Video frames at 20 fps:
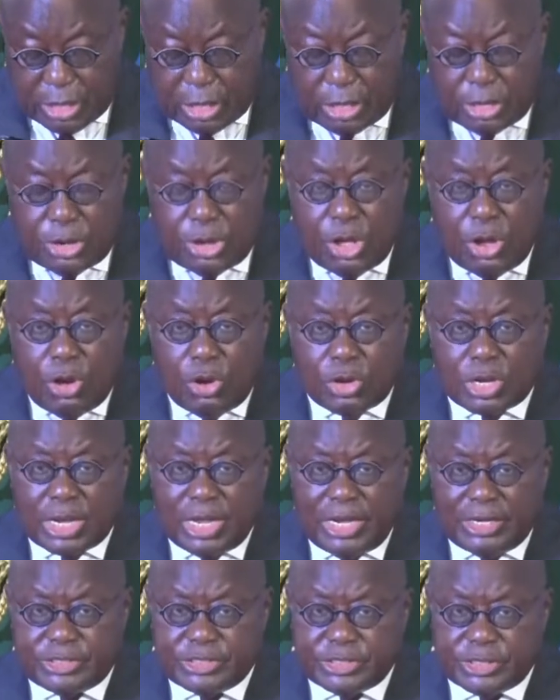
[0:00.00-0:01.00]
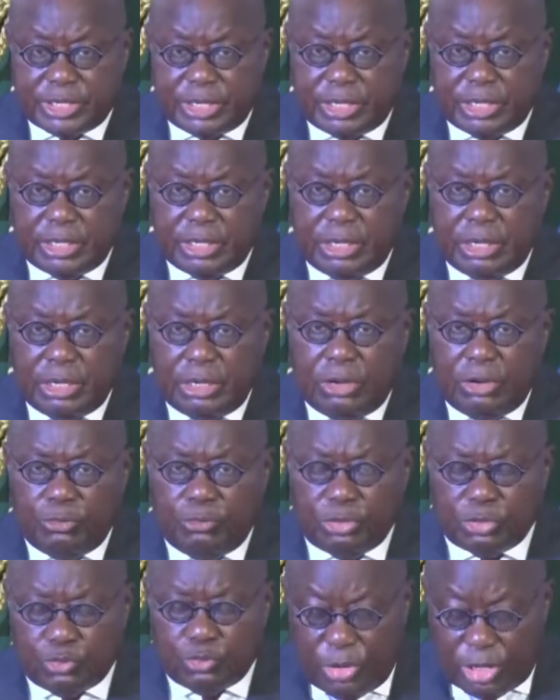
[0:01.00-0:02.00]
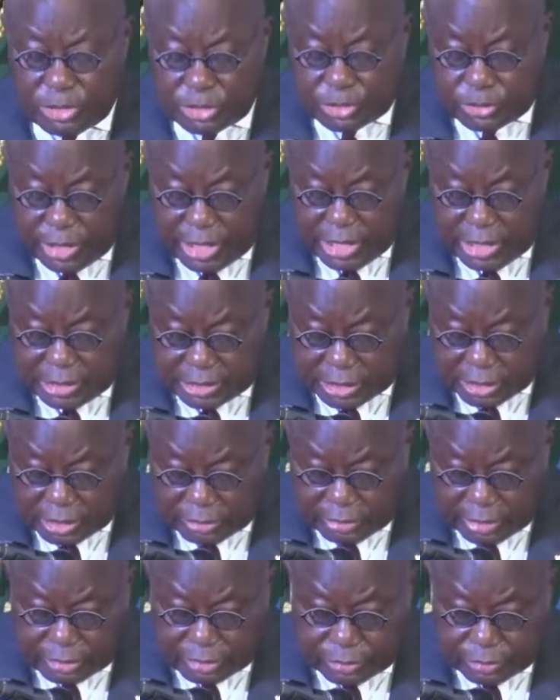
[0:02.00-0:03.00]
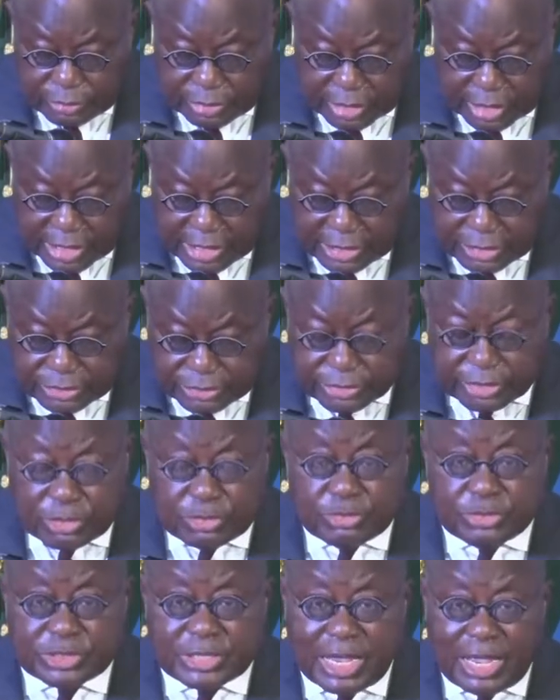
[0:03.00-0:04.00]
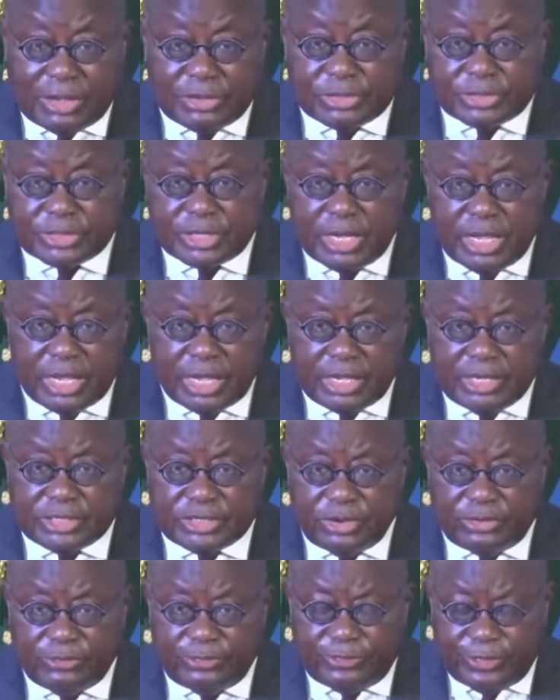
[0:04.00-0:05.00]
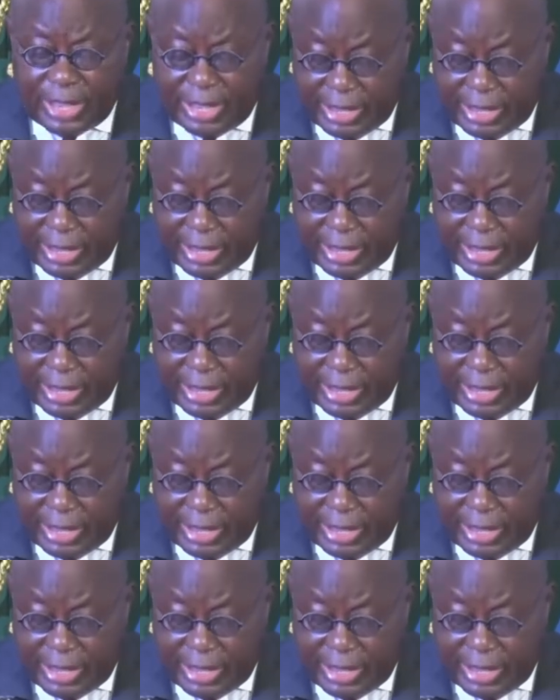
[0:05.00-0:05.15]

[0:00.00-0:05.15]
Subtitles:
No country would want to integrate with the country whose house is on fire.